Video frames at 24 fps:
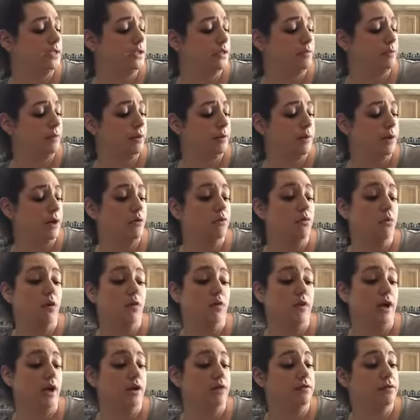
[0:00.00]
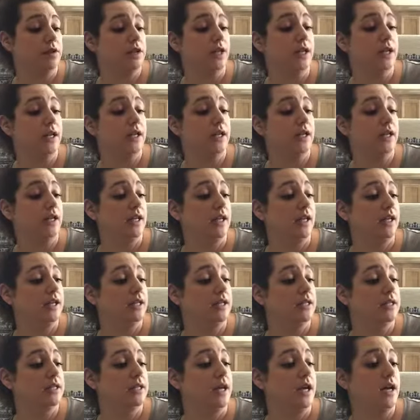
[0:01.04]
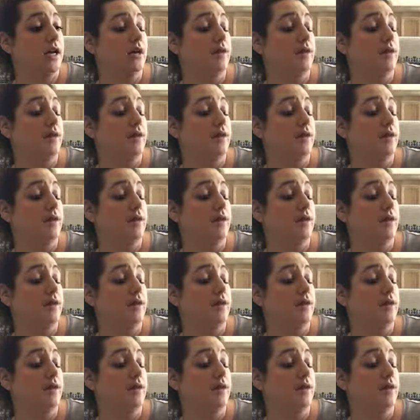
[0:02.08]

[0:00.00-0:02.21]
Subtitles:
so maybe I won't have to get things